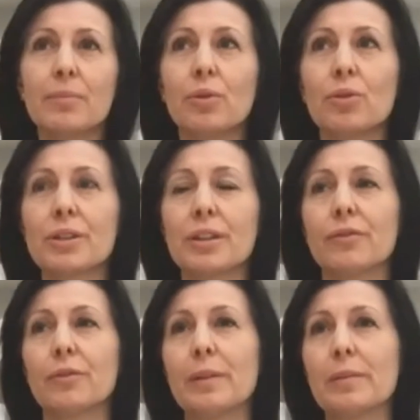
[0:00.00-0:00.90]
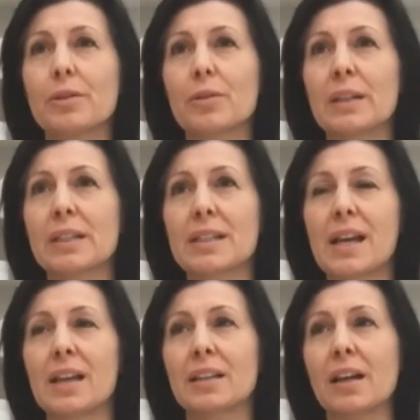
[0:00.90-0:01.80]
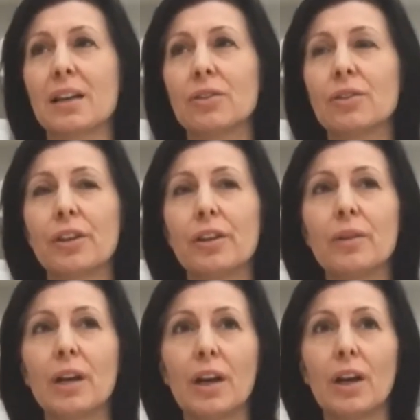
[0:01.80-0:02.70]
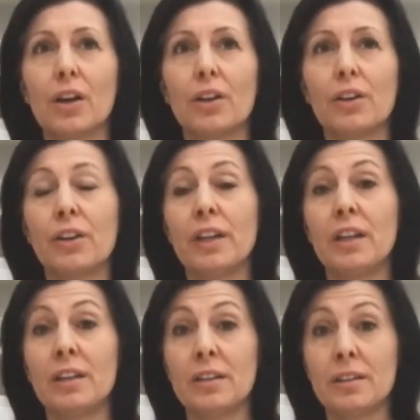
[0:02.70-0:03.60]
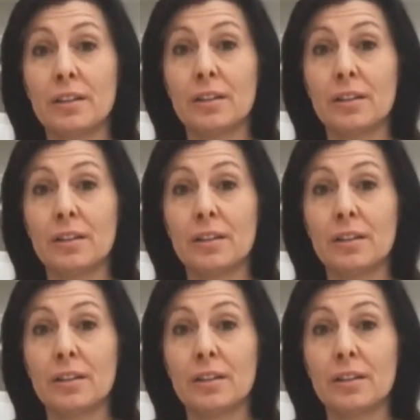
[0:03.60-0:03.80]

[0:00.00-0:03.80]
important for people to understand that although the